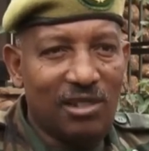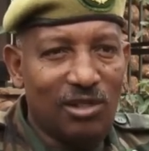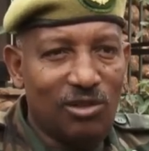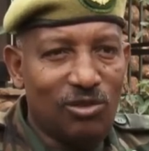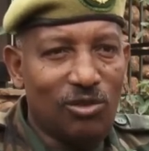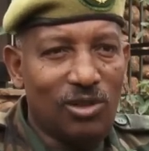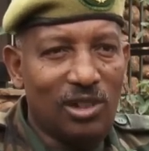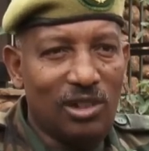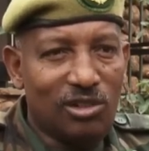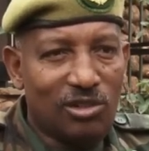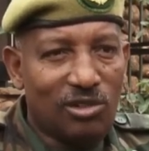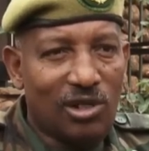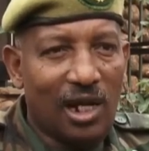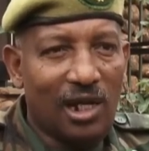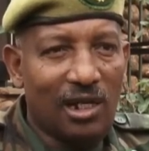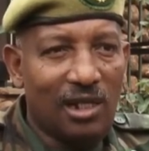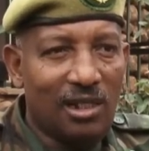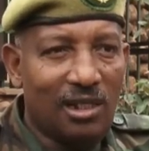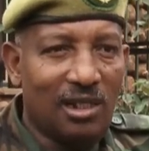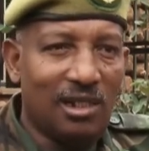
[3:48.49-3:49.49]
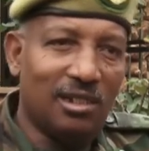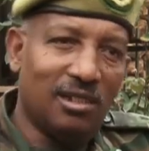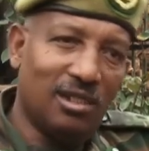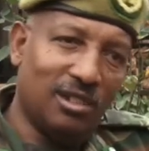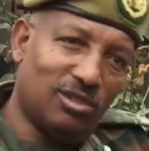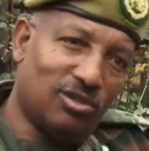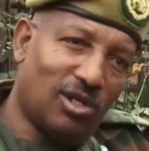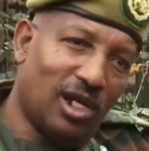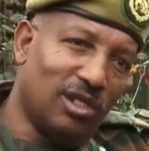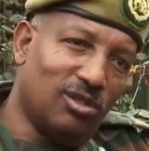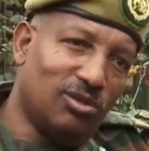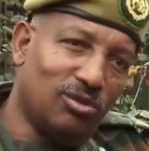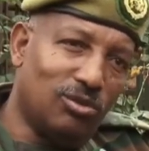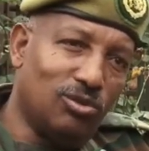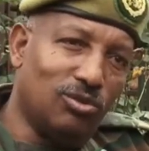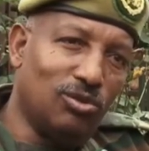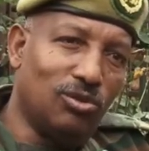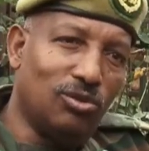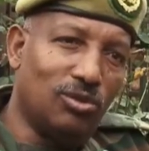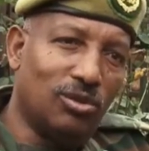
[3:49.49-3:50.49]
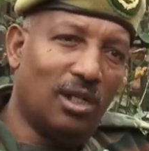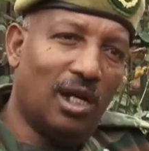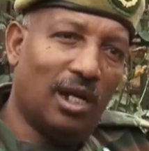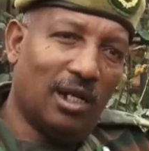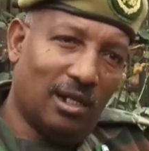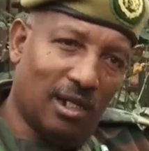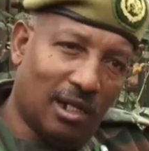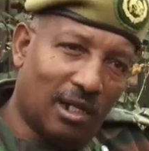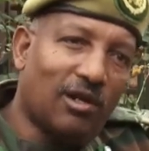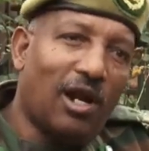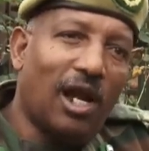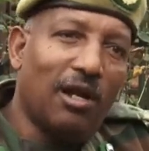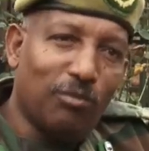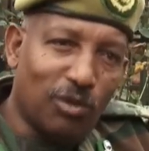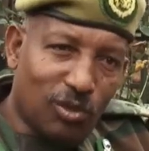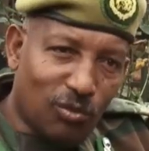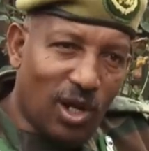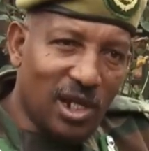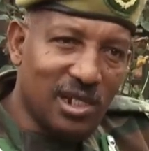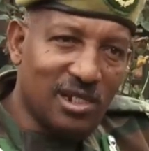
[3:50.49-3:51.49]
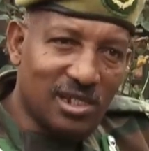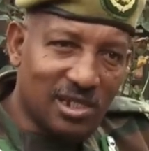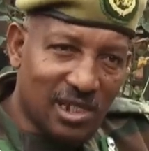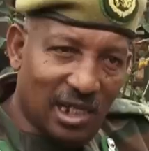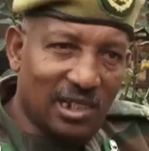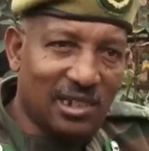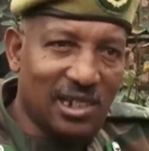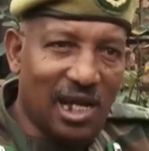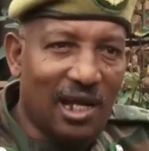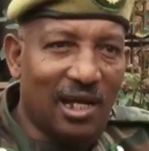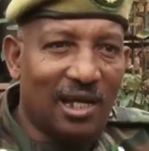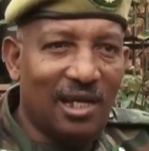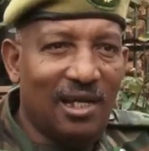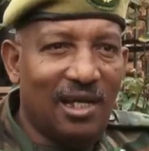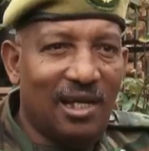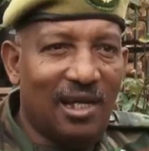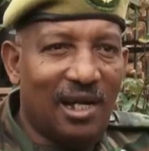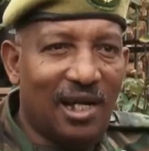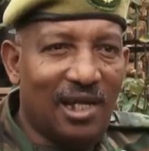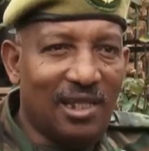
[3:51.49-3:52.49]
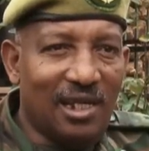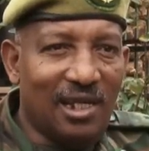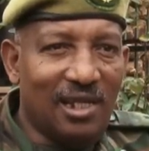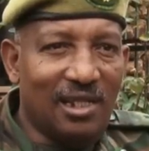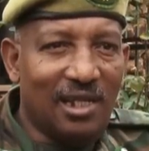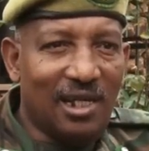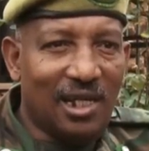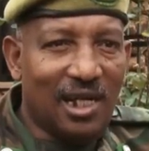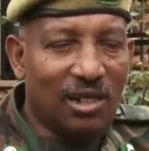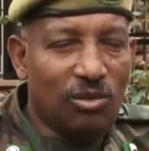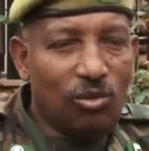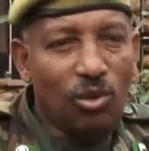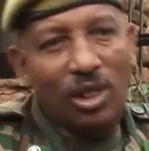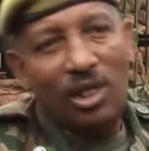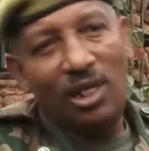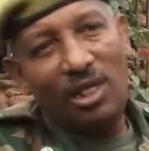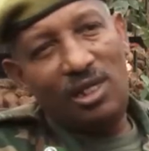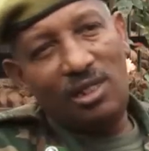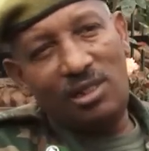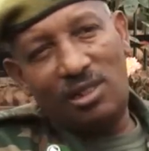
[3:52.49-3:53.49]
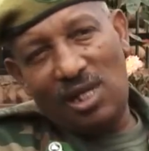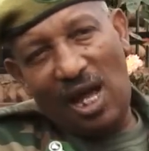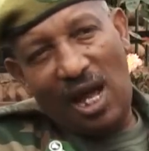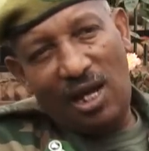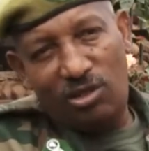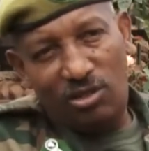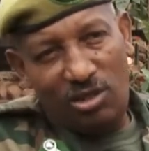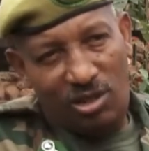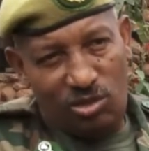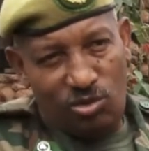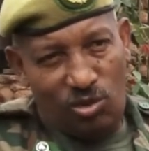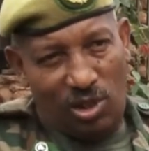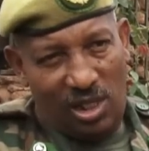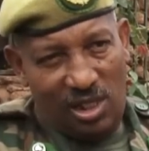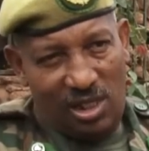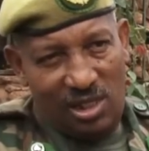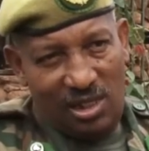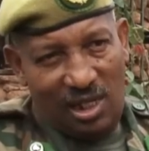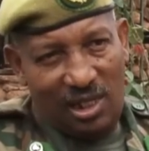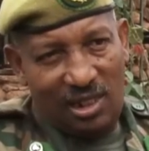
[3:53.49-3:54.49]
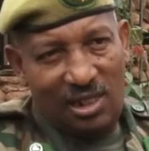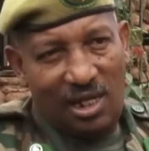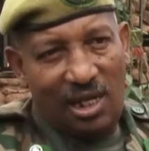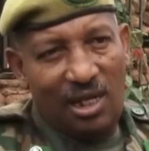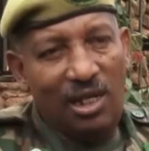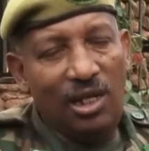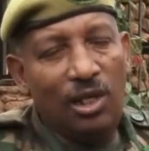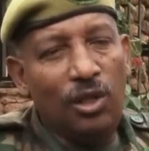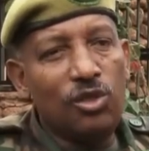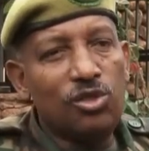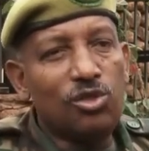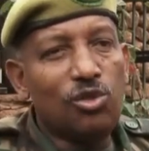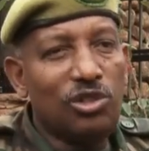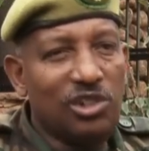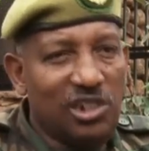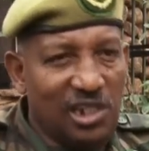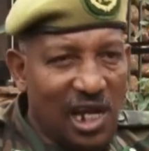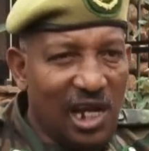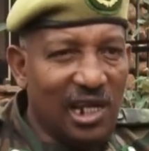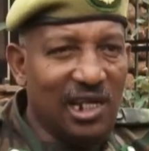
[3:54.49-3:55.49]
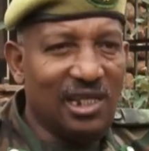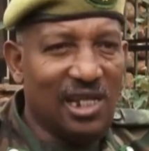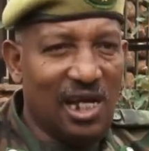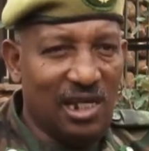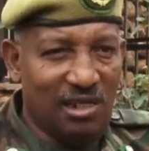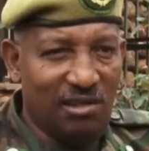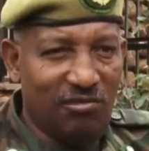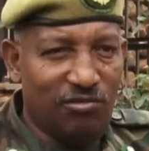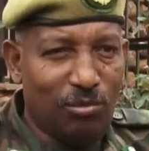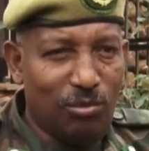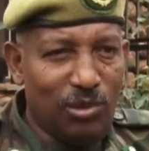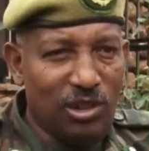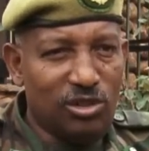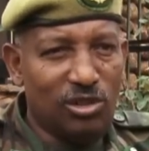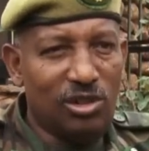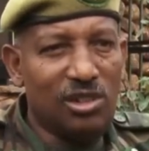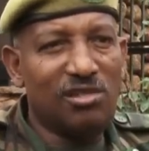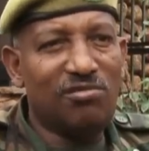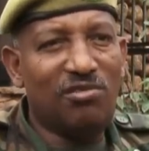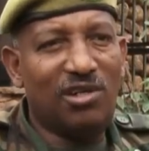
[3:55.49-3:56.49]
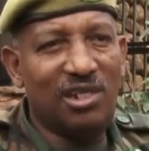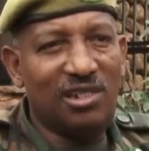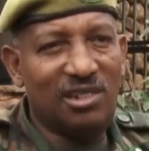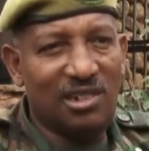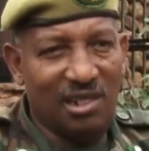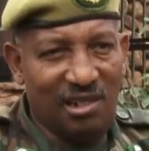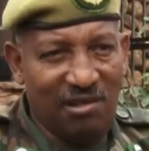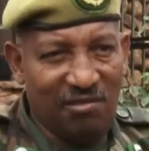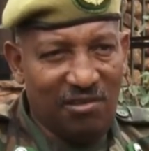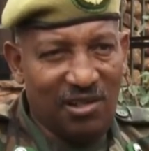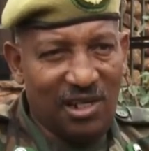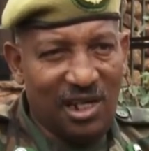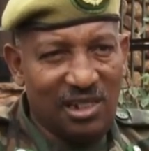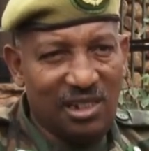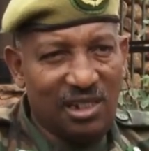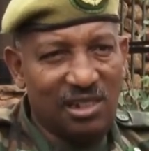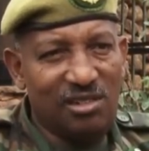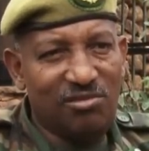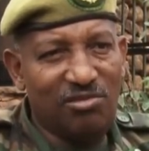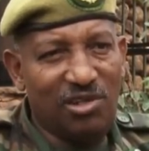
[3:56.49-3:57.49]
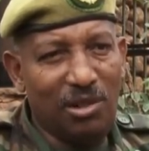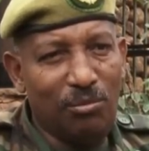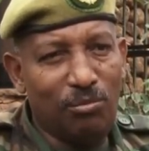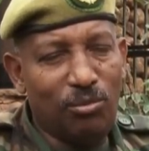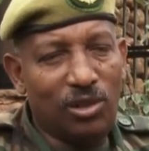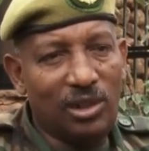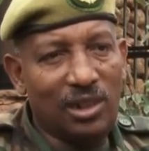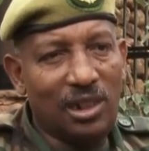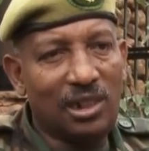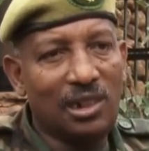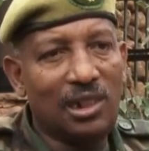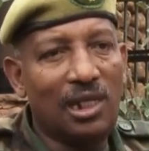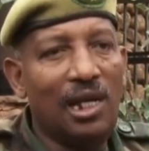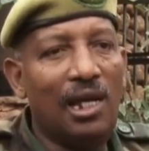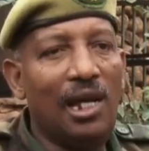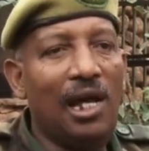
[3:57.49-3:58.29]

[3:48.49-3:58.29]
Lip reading: You know, they try to do a crime on one sector, and then they can quickly turn into another sector. So sharing that information is very significant and very important.